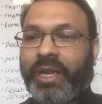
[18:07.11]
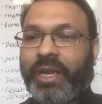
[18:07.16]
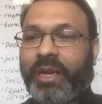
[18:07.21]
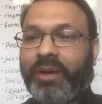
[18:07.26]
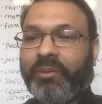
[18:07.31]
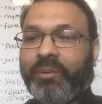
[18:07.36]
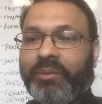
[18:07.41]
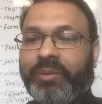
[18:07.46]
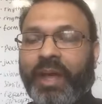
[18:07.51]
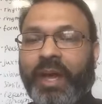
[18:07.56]

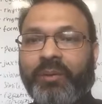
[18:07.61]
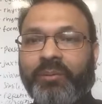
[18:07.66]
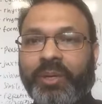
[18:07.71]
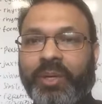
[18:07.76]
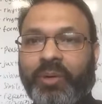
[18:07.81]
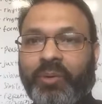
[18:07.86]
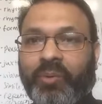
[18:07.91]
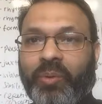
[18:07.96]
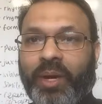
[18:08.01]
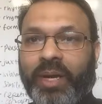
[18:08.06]
now that
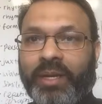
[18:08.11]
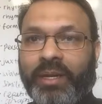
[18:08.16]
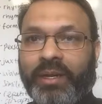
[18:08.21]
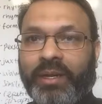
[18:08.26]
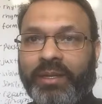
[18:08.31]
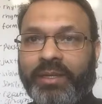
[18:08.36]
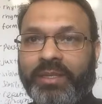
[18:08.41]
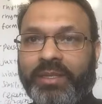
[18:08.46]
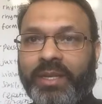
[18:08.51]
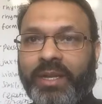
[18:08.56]

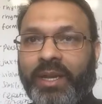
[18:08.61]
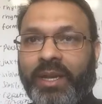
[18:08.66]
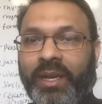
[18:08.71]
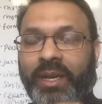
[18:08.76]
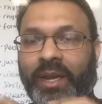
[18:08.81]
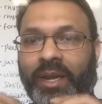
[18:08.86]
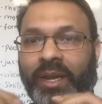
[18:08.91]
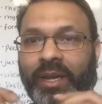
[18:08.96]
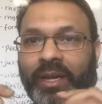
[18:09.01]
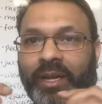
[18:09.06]
requires
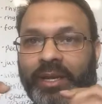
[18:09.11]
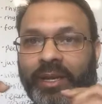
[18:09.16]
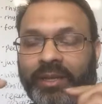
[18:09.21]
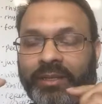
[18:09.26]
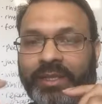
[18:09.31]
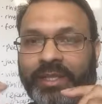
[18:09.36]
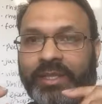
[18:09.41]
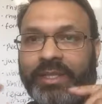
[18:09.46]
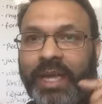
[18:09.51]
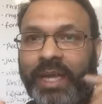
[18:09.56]

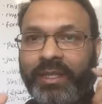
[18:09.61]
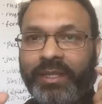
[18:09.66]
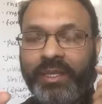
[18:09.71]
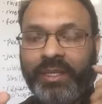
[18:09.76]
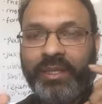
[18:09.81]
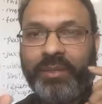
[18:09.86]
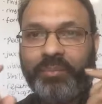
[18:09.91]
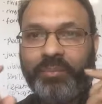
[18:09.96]
understanding